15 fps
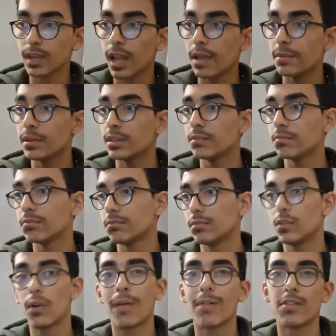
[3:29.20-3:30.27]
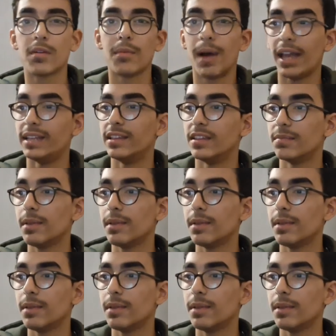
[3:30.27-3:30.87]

I mean, there are some ideas.